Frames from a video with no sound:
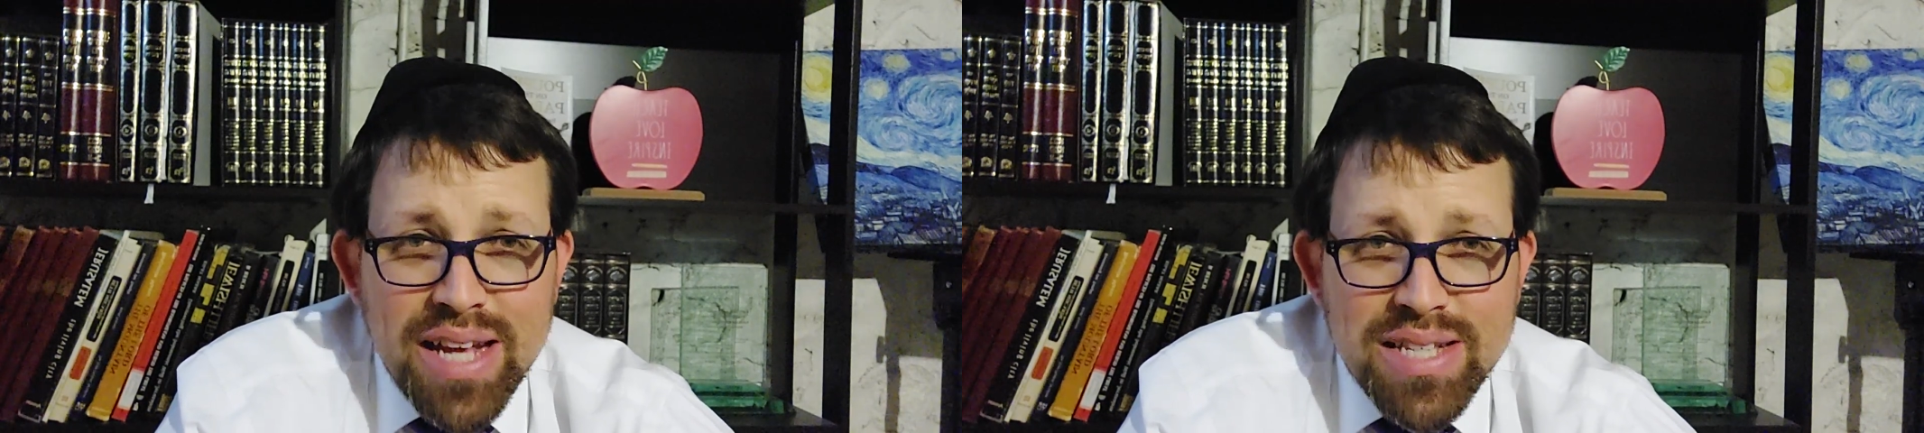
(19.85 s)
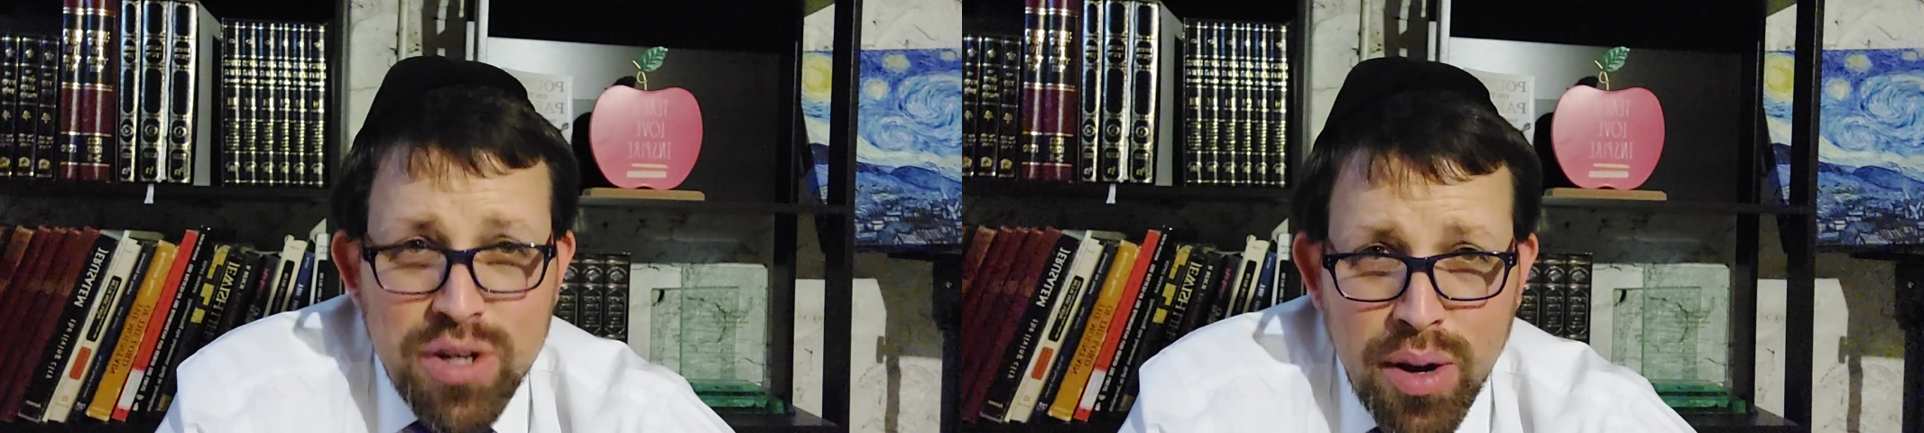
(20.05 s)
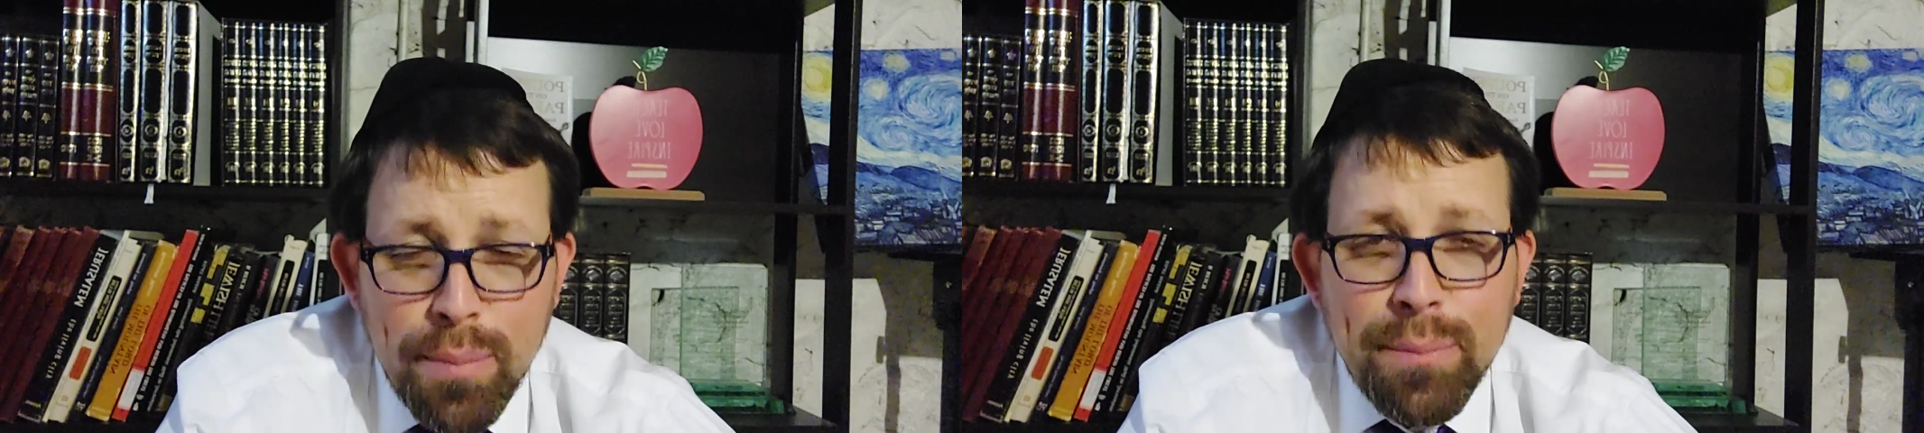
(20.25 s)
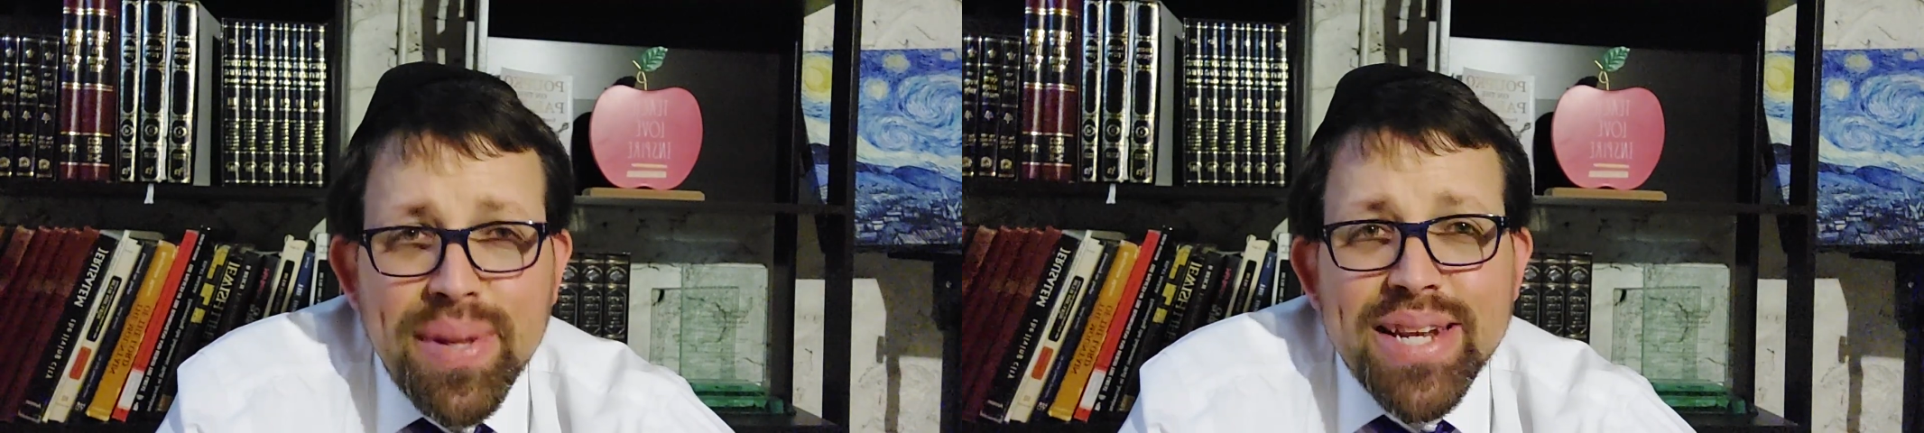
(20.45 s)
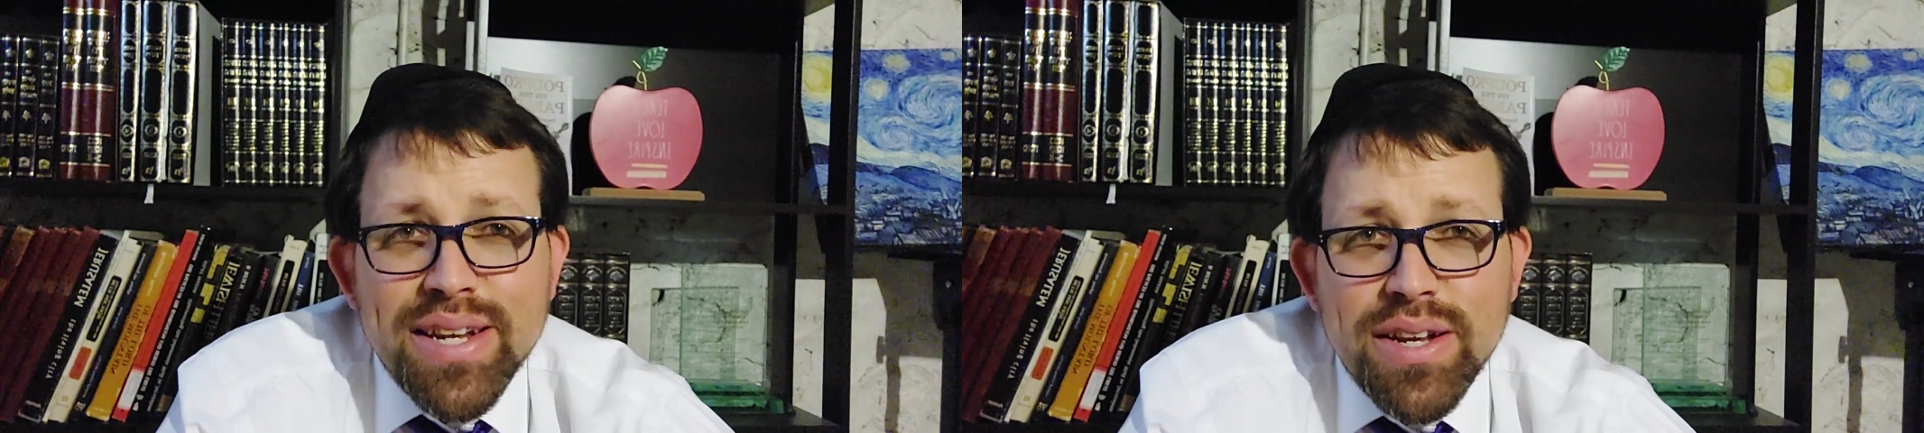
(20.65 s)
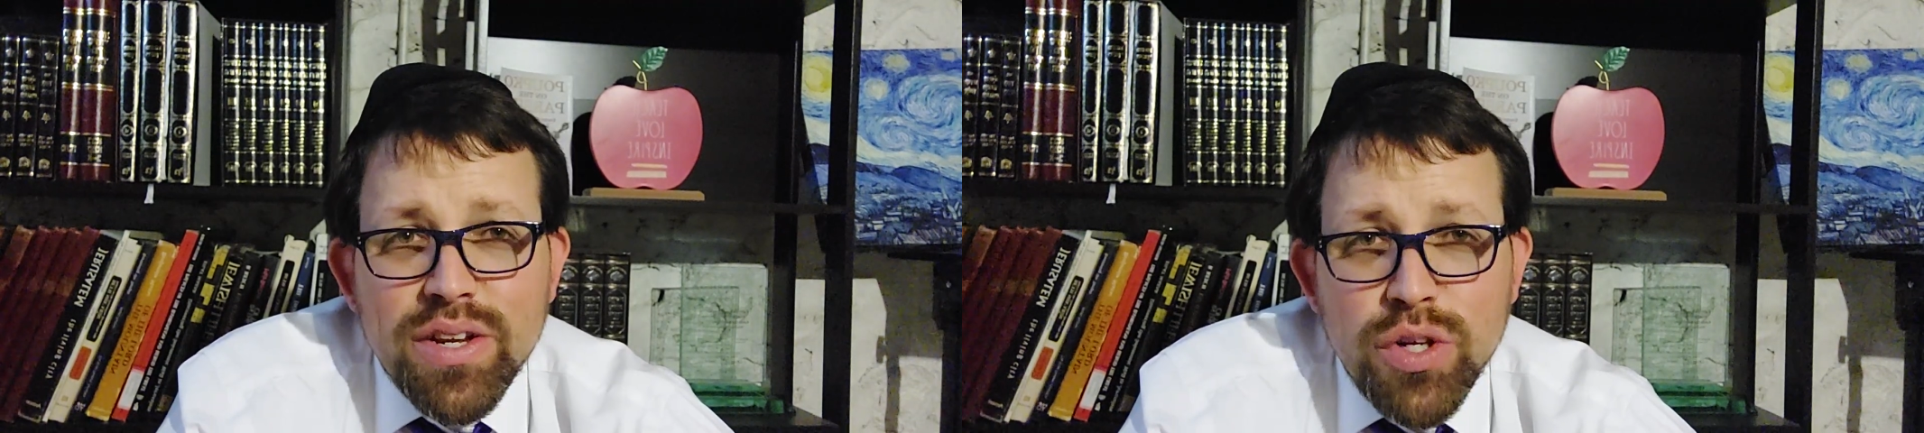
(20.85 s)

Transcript: has not been